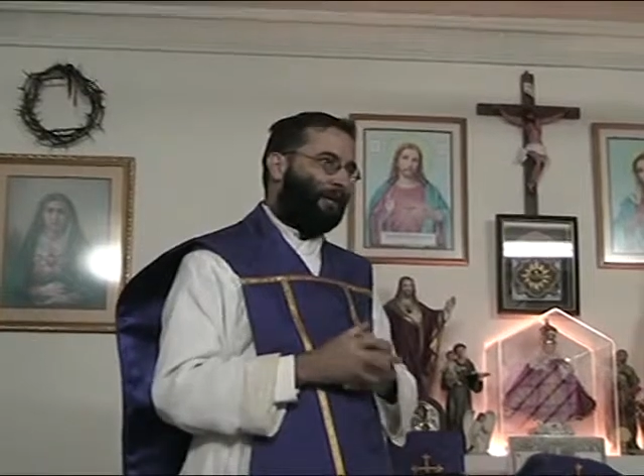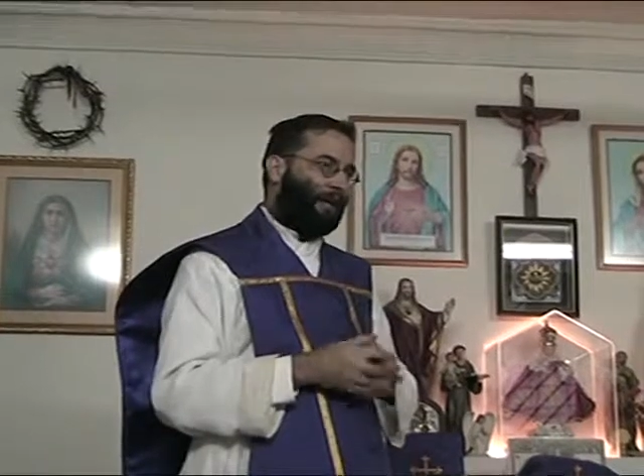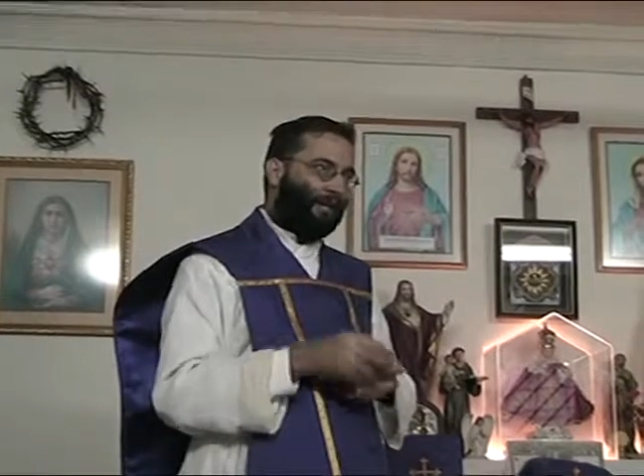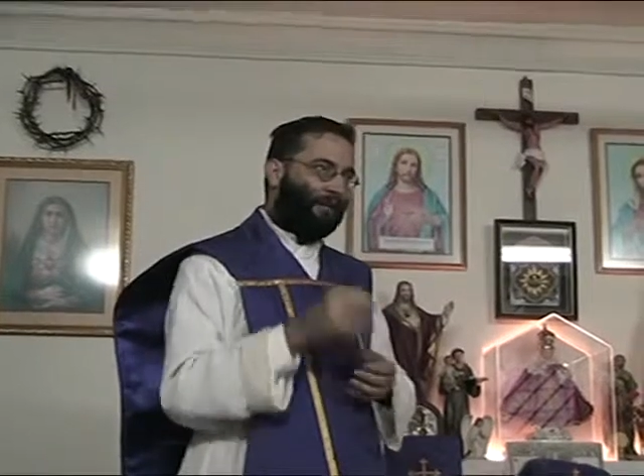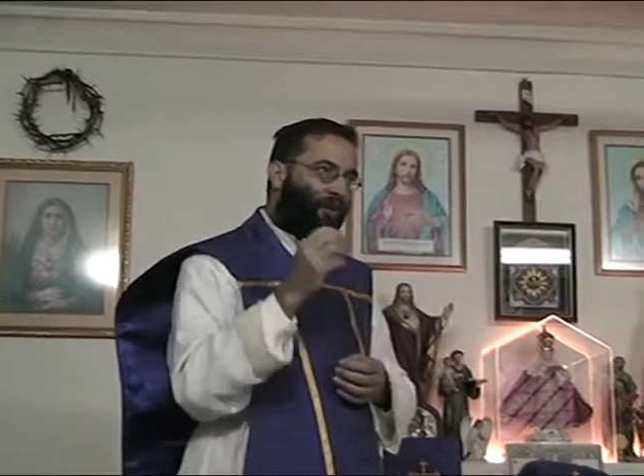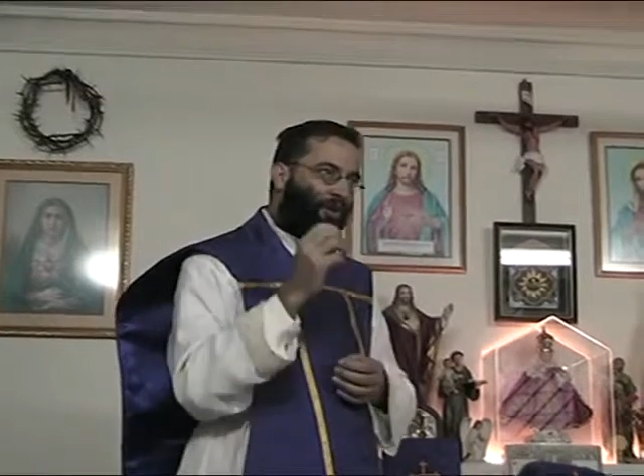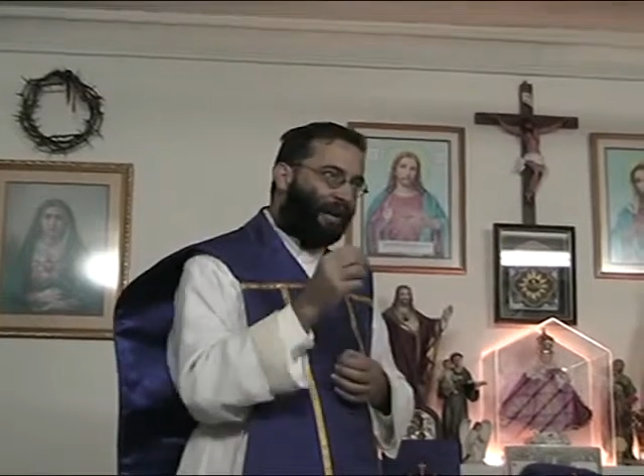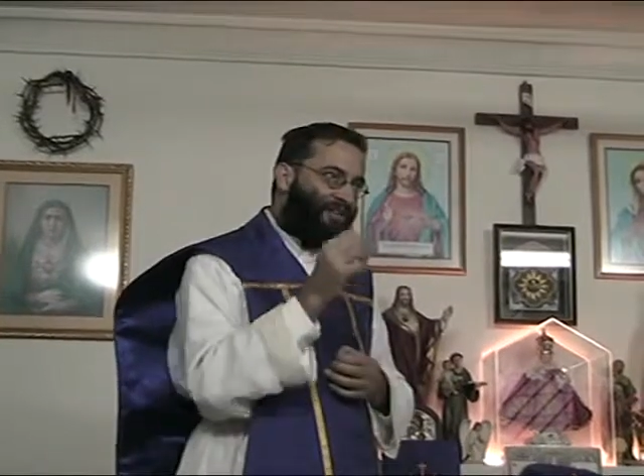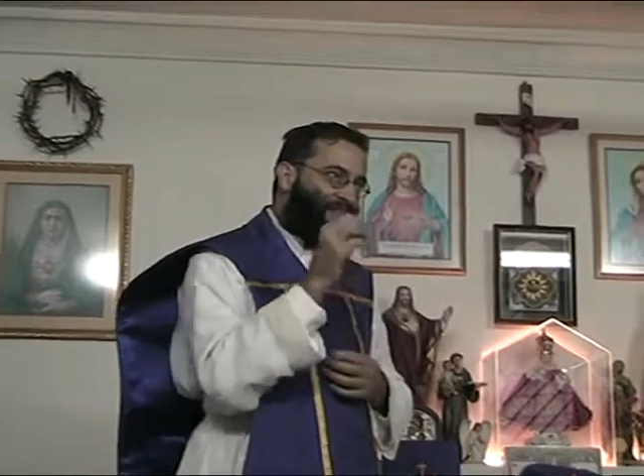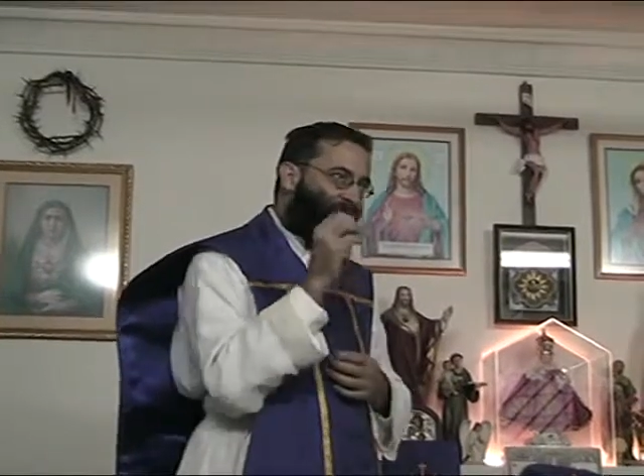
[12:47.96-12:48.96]
And God
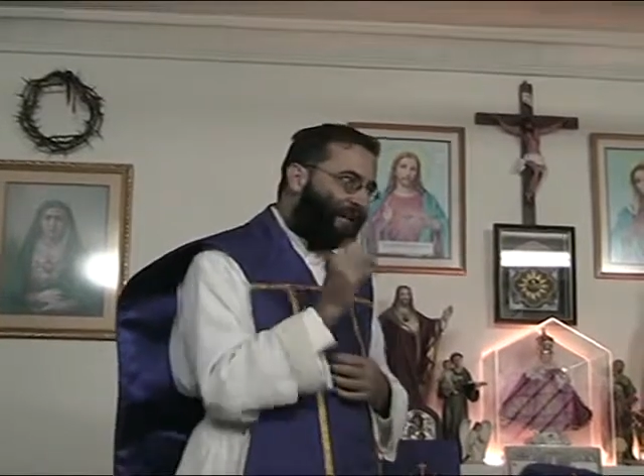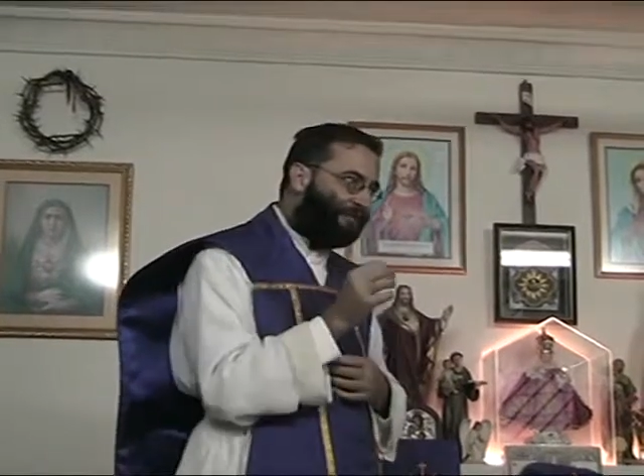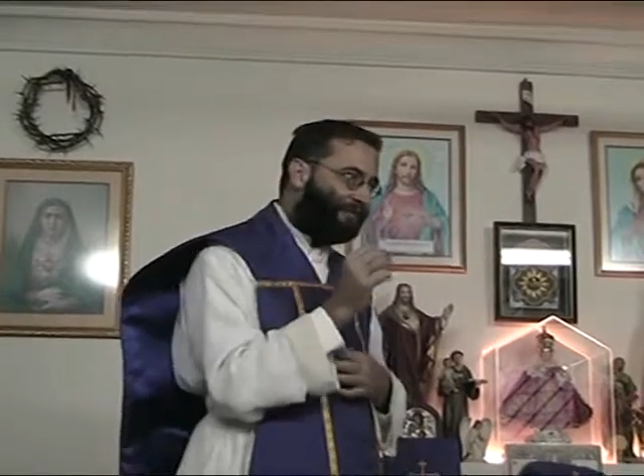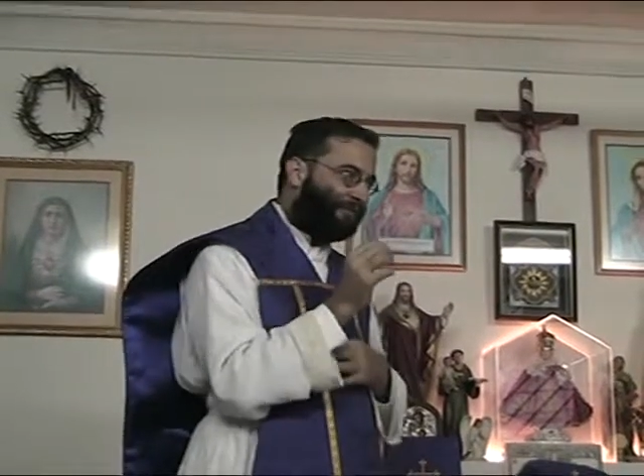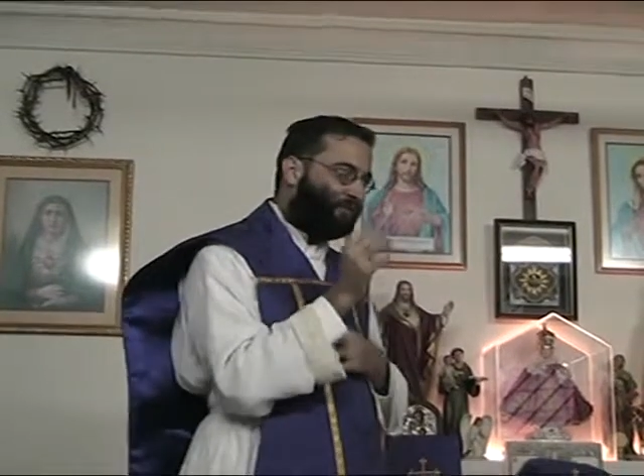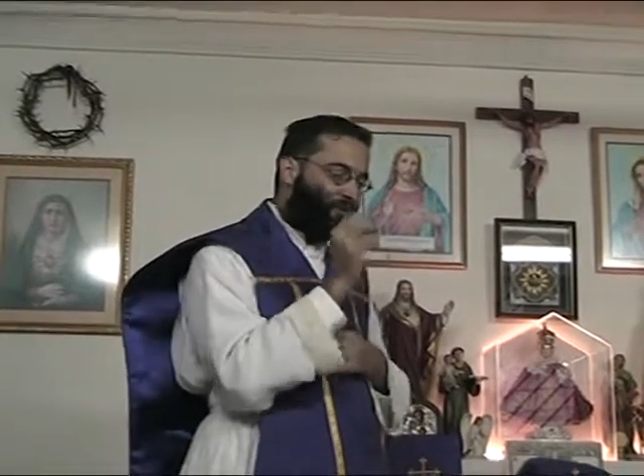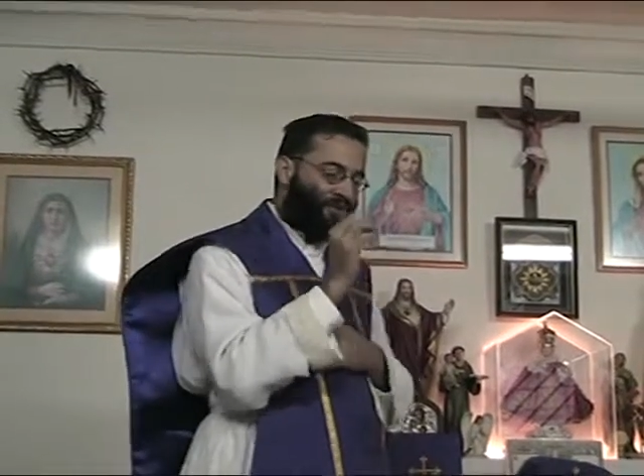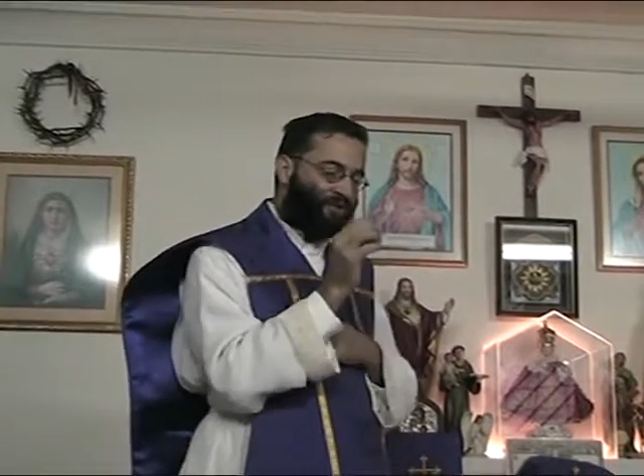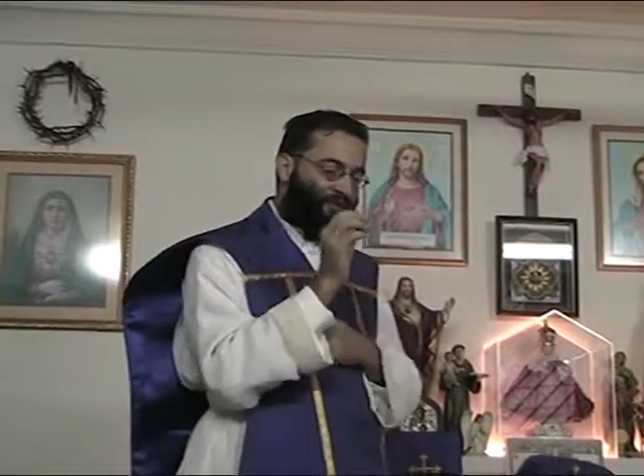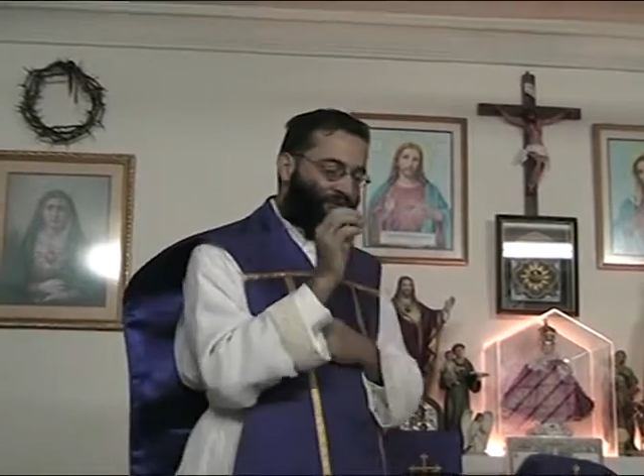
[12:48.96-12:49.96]
has left to
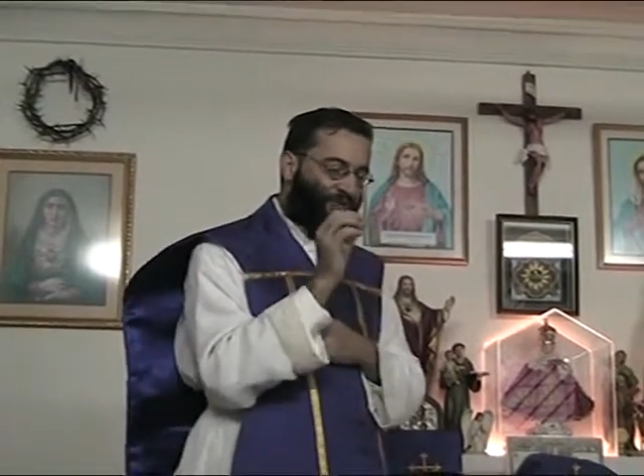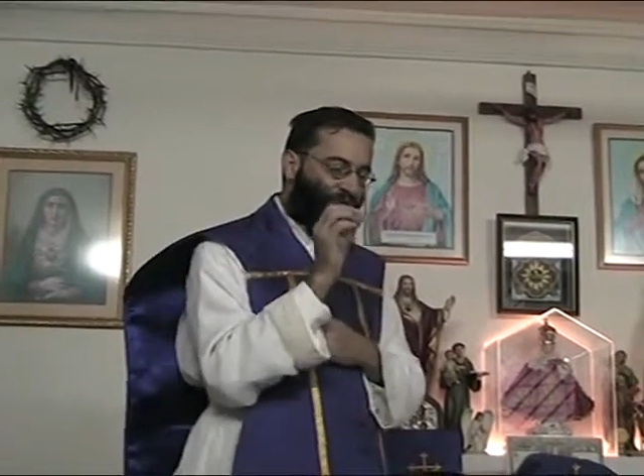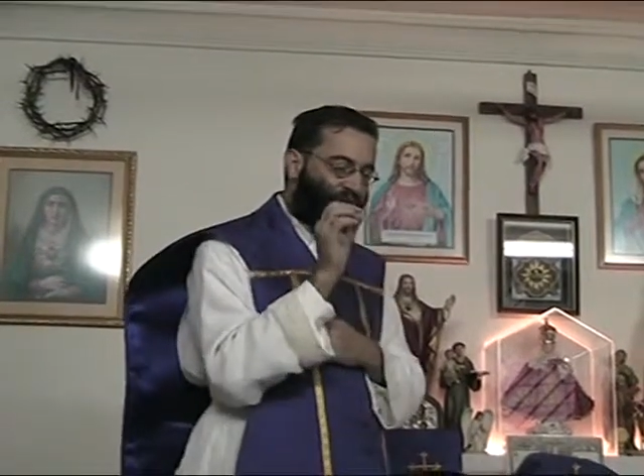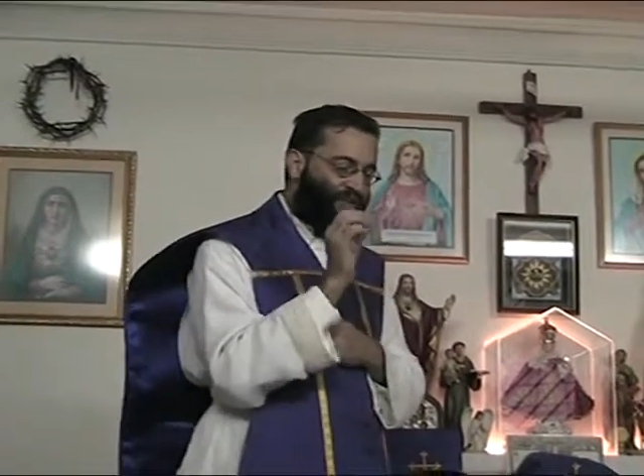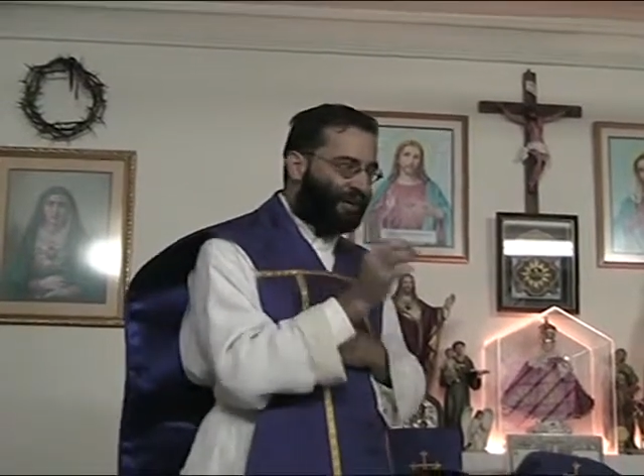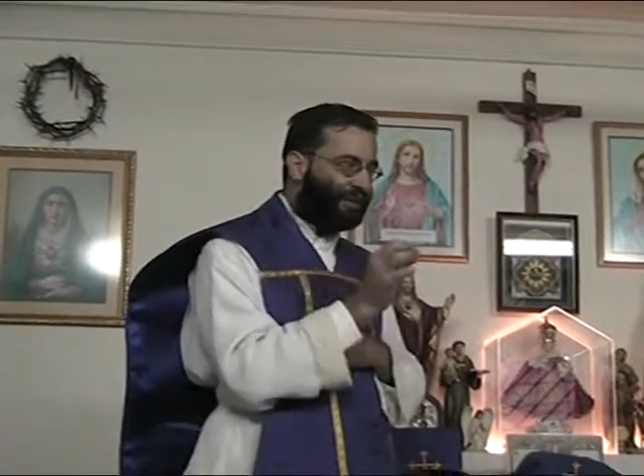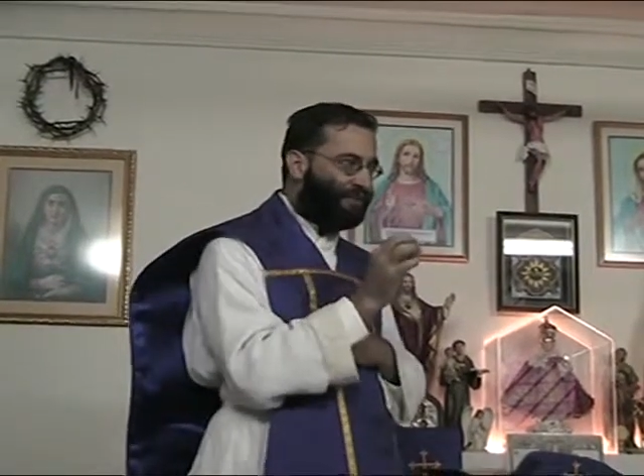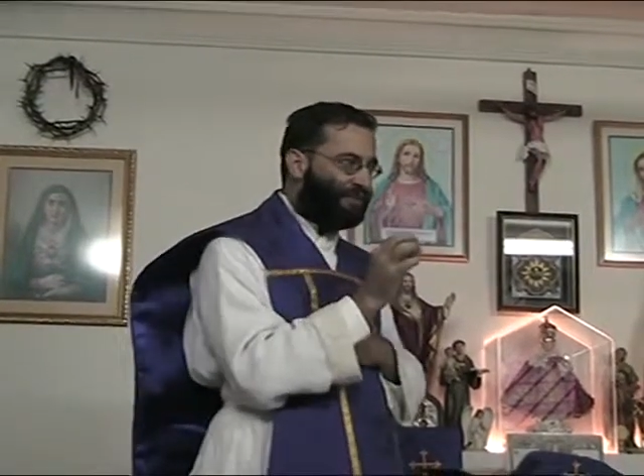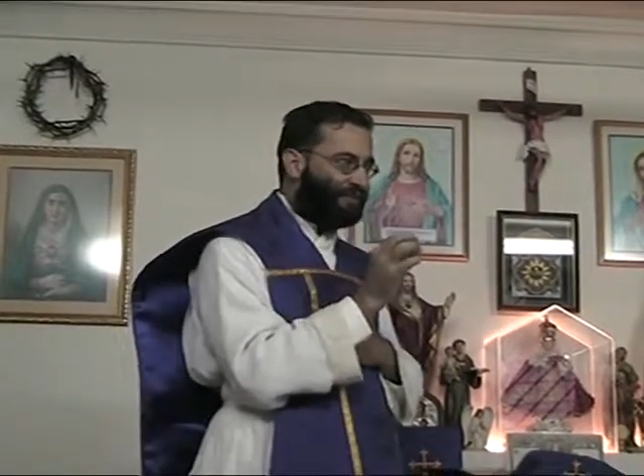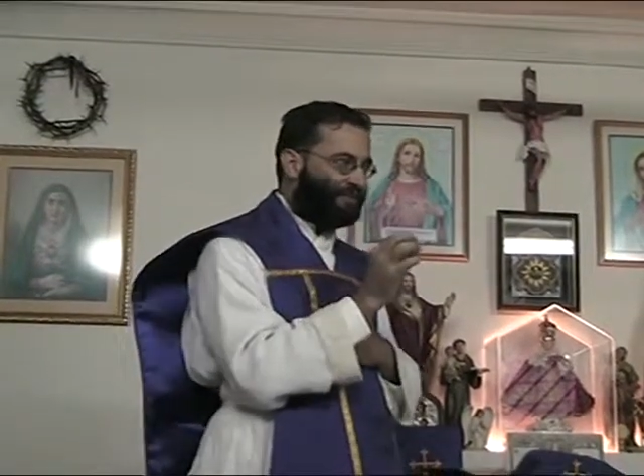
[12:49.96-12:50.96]
us sufficient
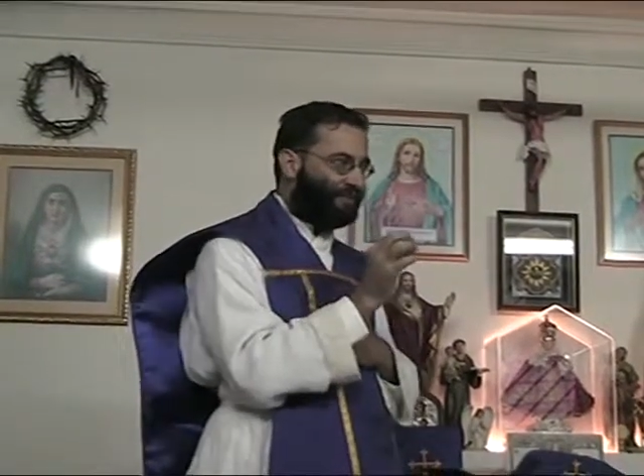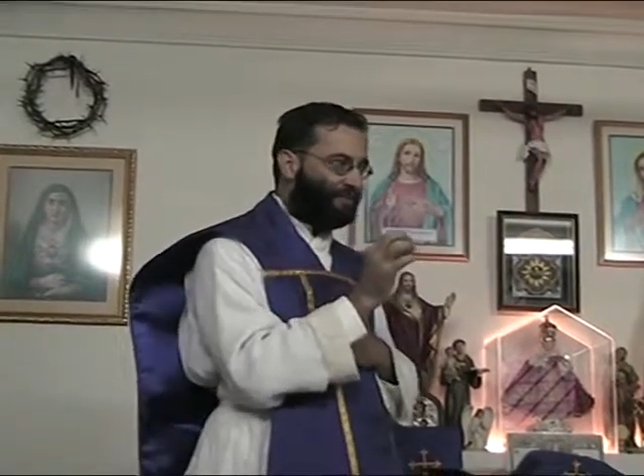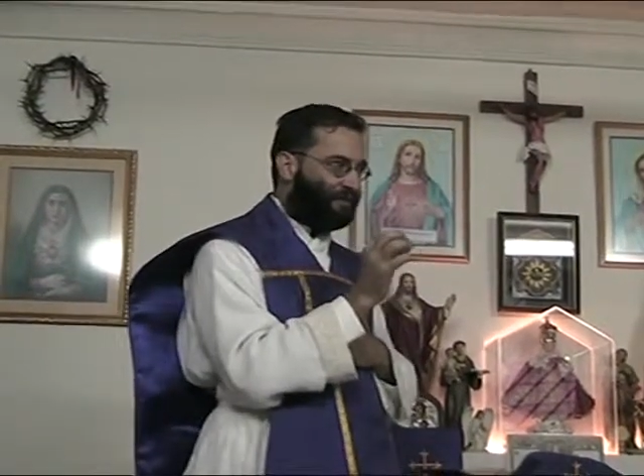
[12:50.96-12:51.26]
signs,